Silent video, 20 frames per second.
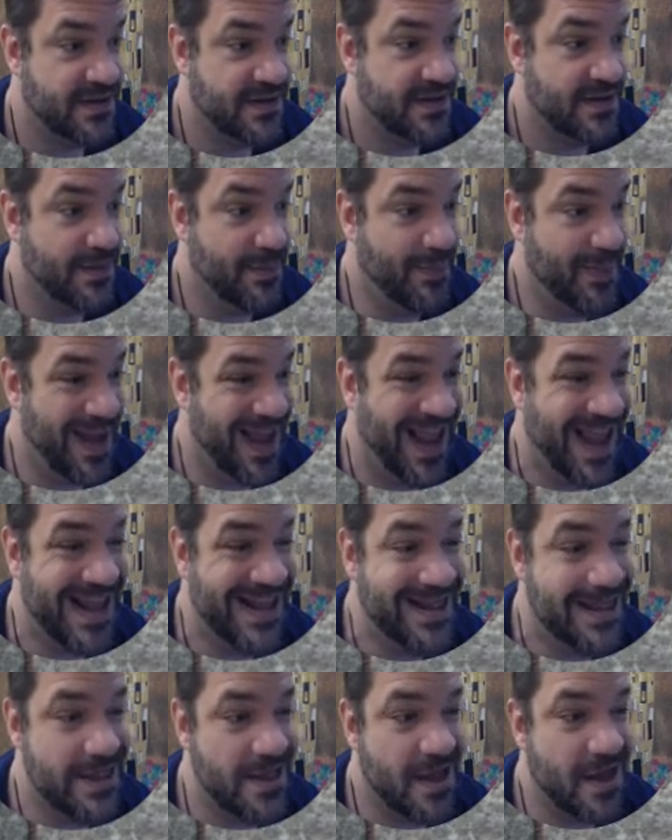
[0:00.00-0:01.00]
The
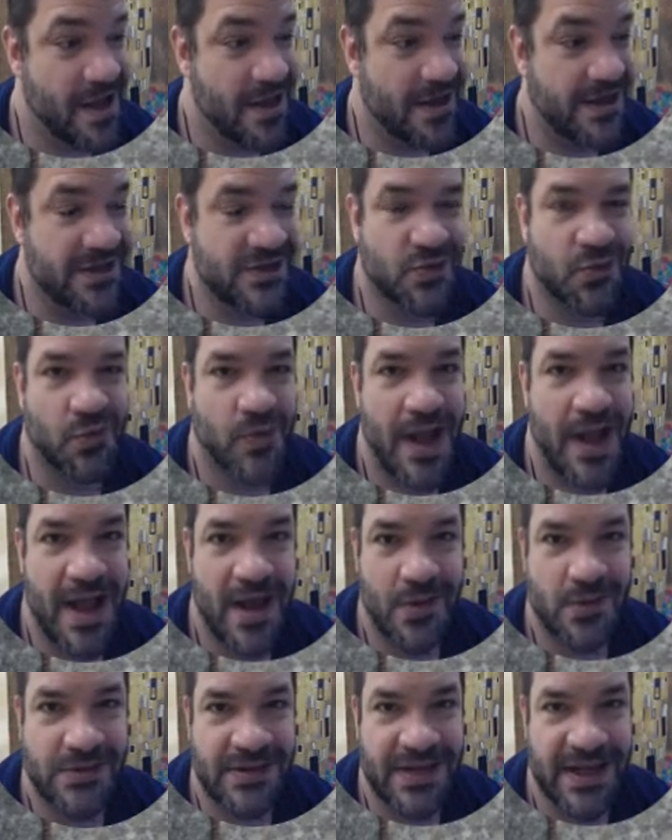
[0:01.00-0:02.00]
Pantheon is
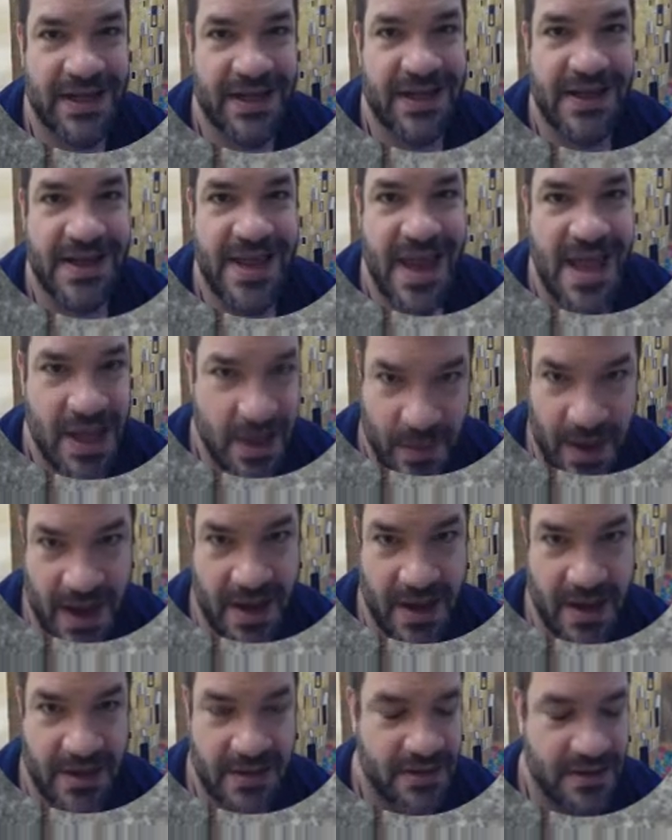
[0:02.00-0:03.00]
round like a cake
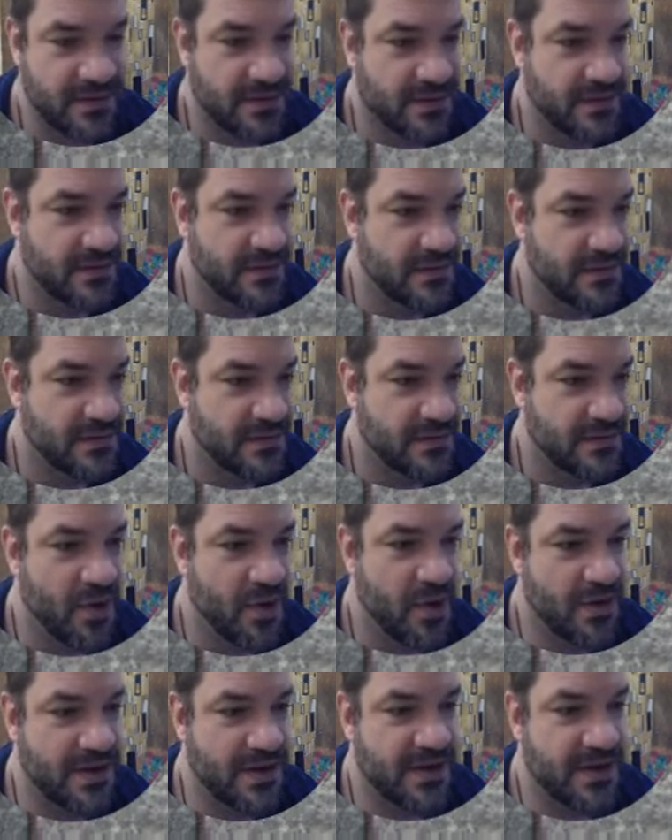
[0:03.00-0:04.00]
pan. The
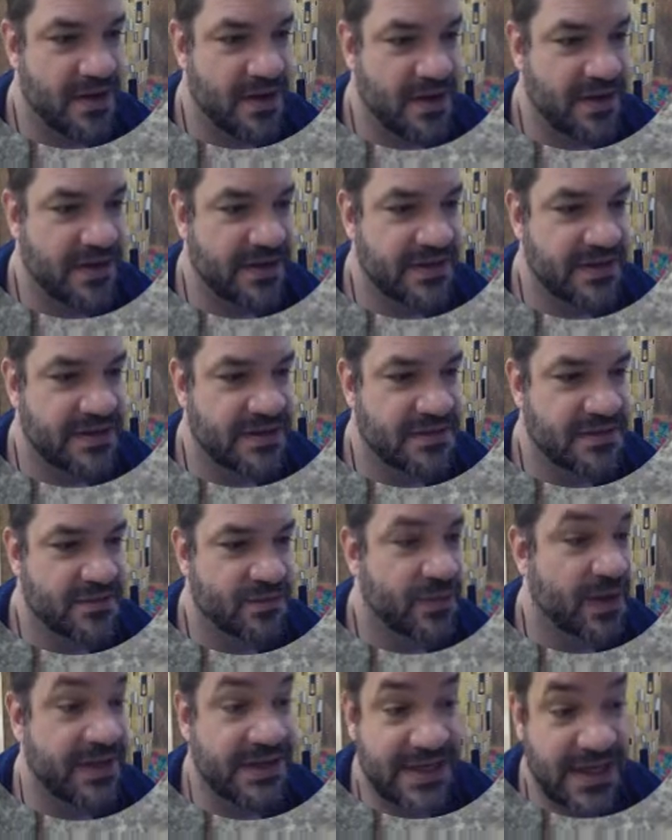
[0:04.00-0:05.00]
Parthenon is
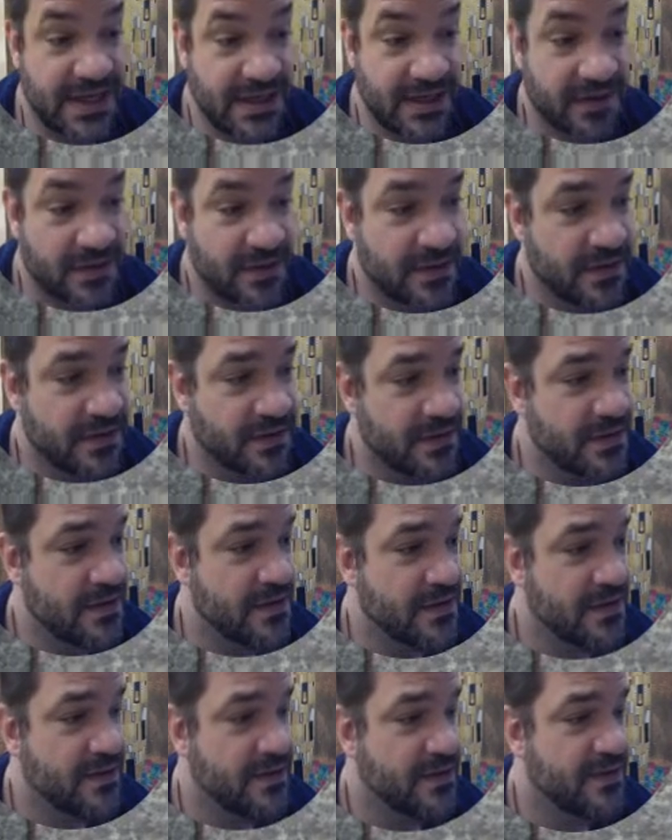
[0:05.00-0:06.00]
rectangular.
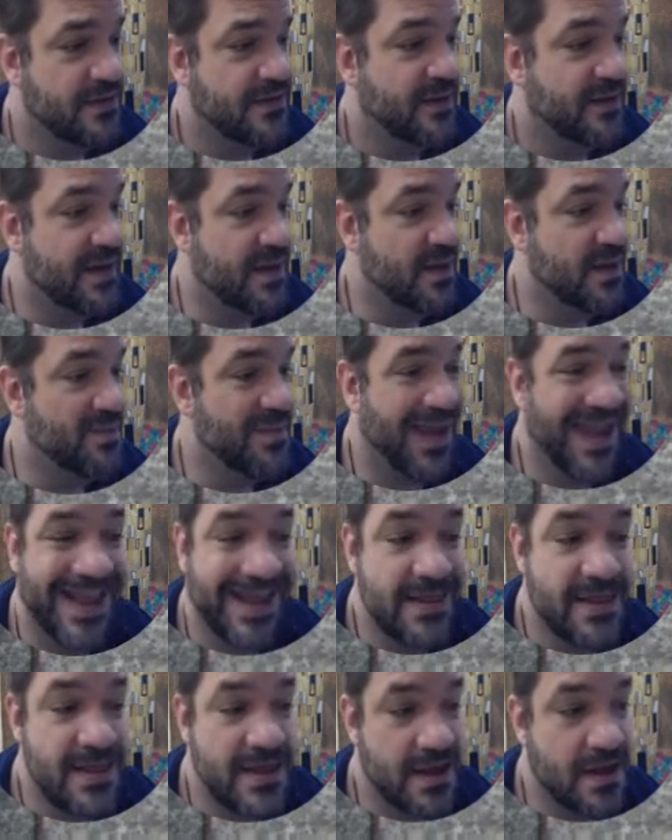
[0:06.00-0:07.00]
The
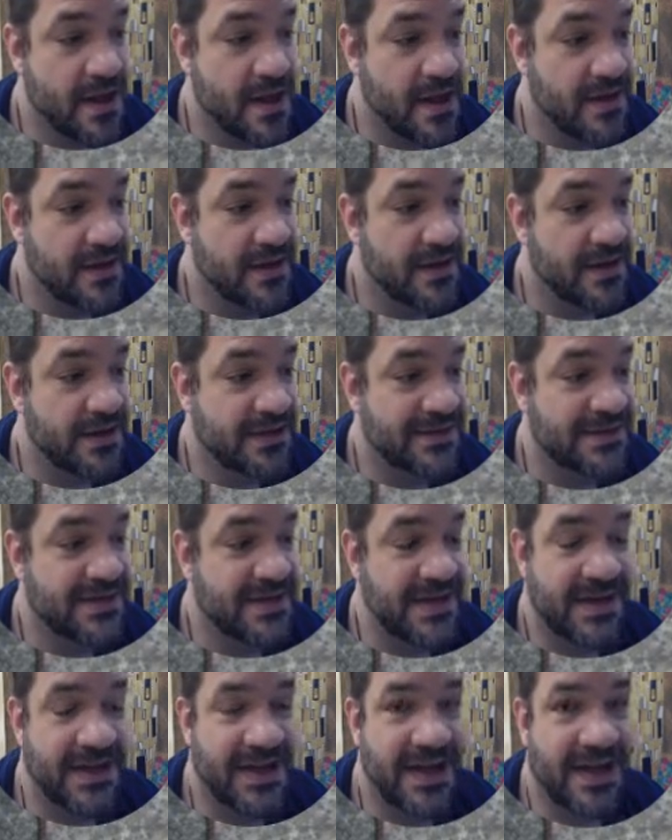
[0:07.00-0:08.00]
Pantheon is
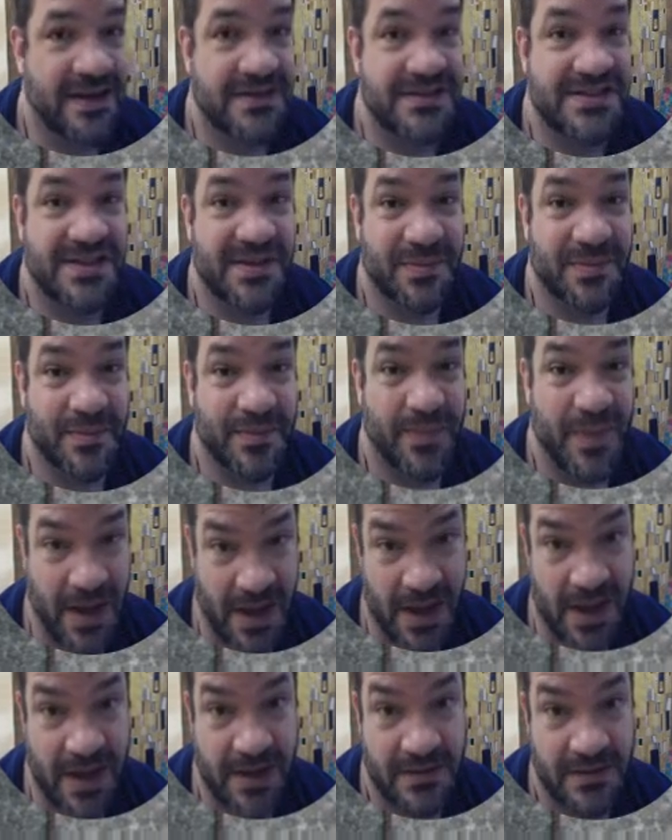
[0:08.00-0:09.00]
dedicated to
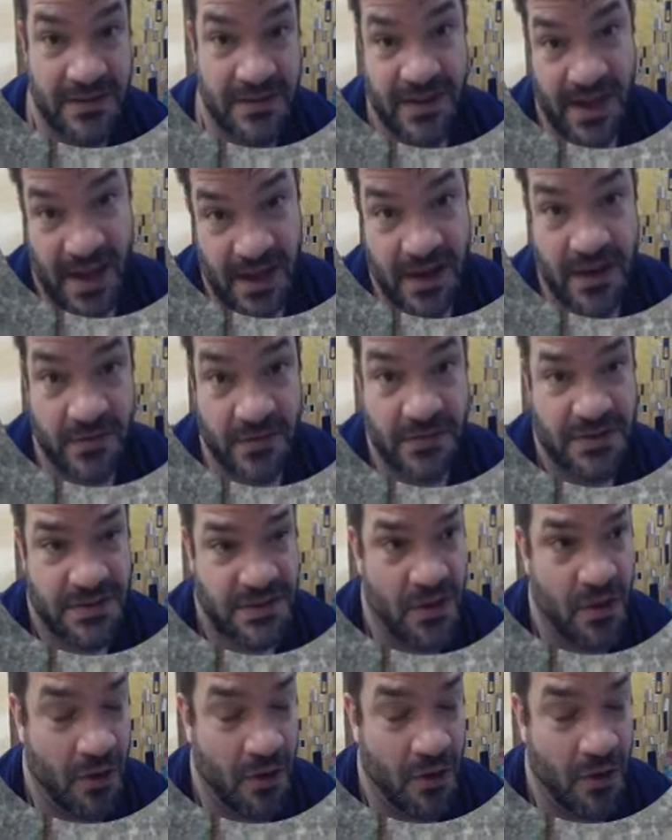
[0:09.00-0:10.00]
Pantheos,
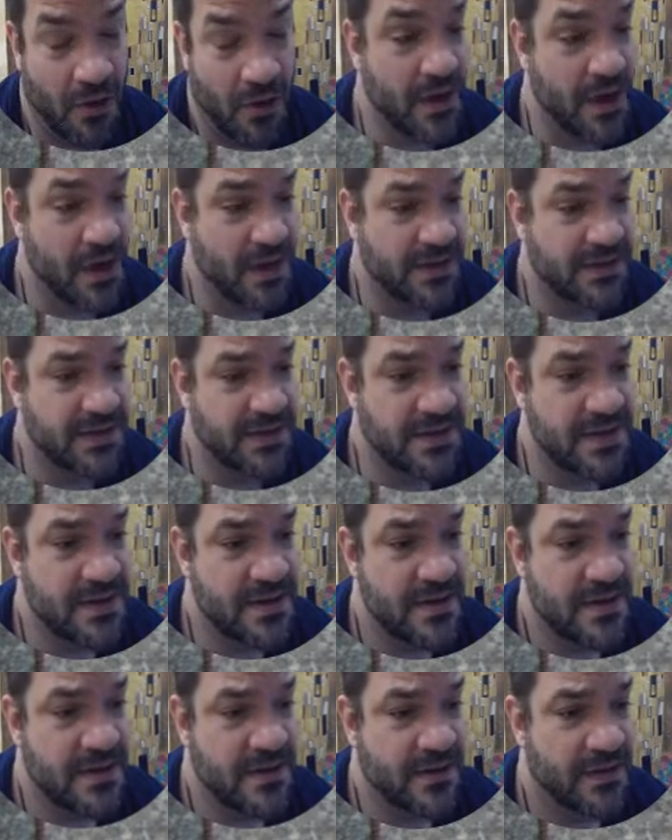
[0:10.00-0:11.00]
all the gods.
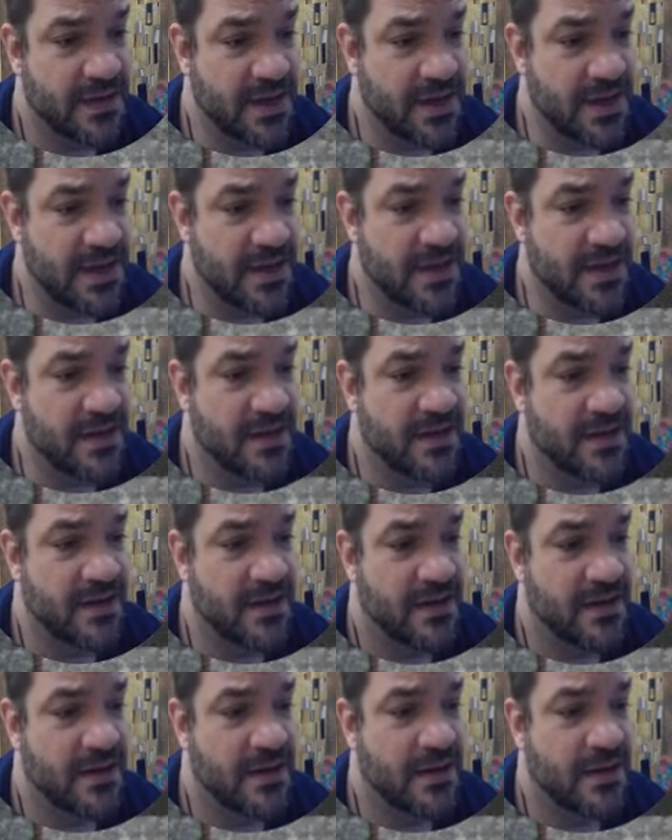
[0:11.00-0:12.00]
The
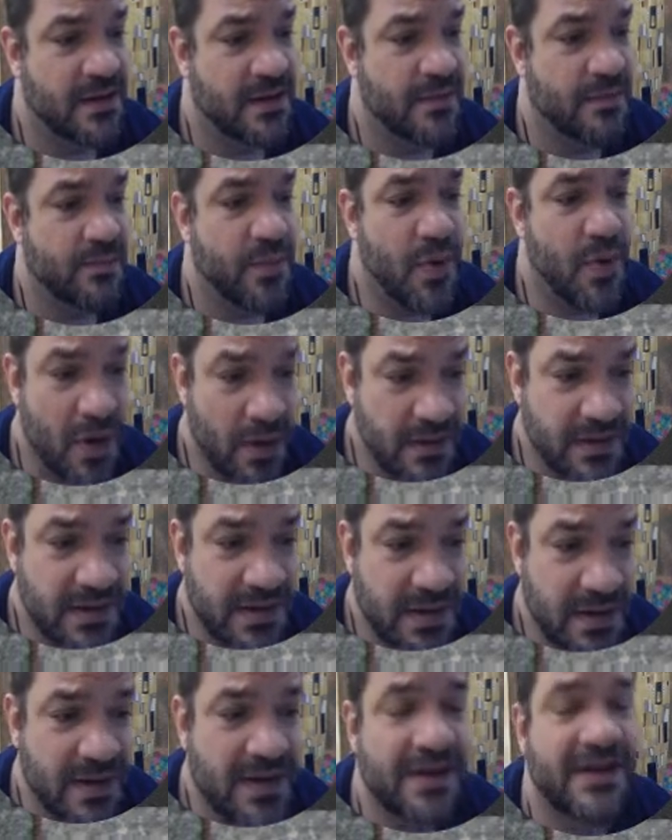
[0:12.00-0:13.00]

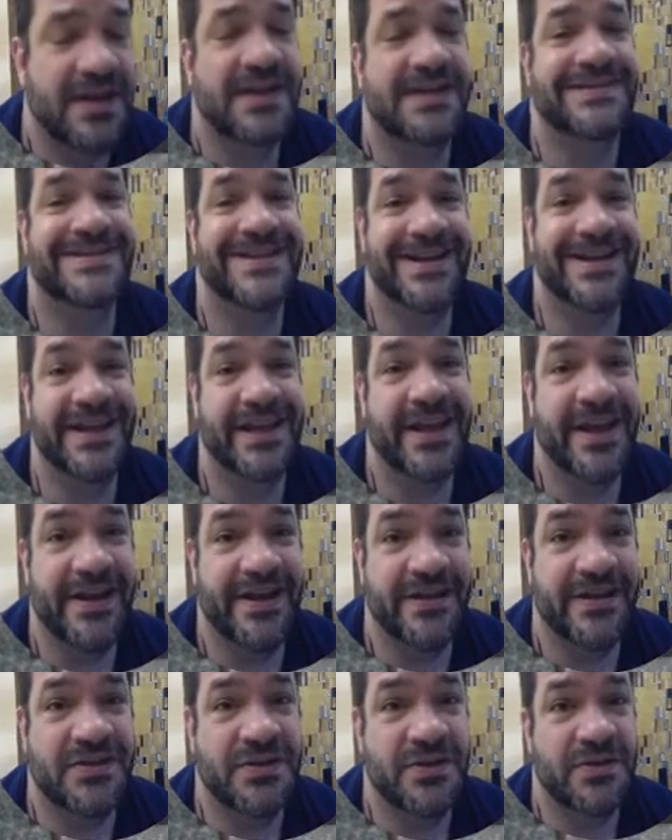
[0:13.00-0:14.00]
Parthenon is
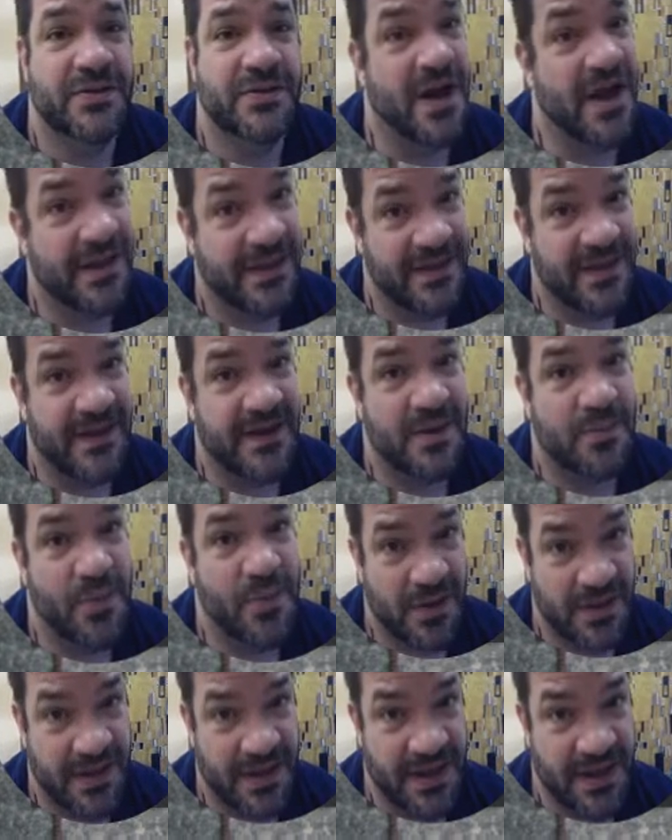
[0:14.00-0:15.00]
dedicated to Athena
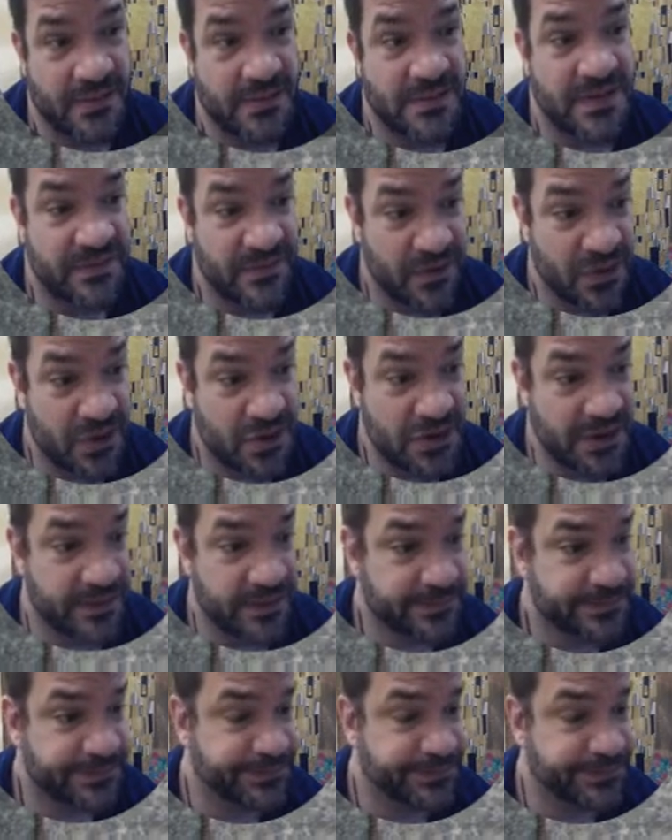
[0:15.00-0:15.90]
Parthenos, the Virgin.